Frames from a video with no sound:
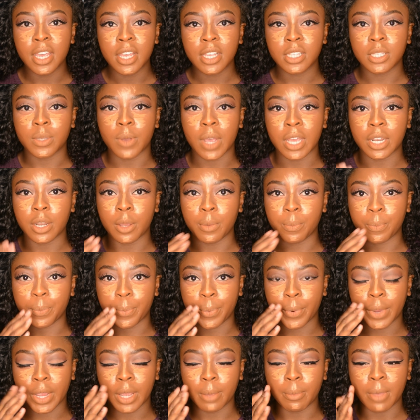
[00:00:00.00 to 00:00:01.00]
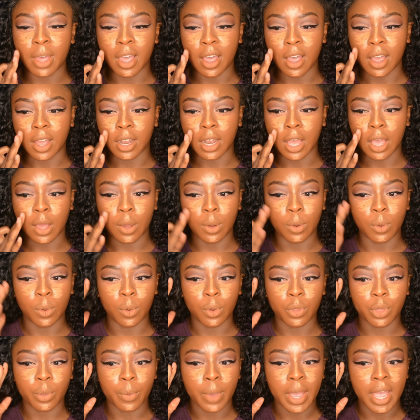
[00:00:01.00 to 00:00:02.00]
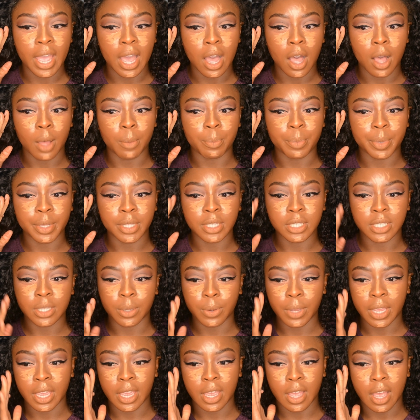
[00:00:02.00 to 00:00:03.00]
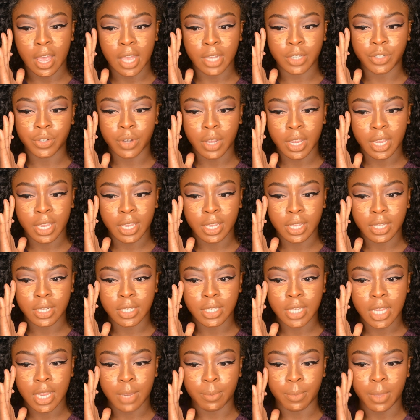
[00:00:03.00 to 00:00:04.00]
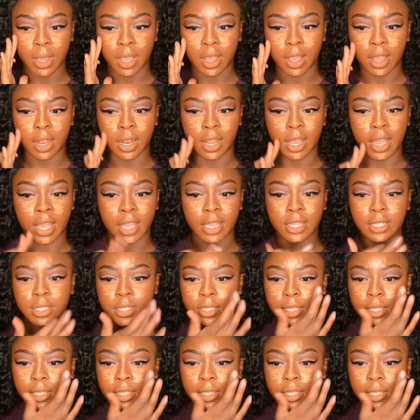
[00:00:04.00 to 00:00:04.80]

so I don't bring my highlight all the way up until here. I try and contain my highlight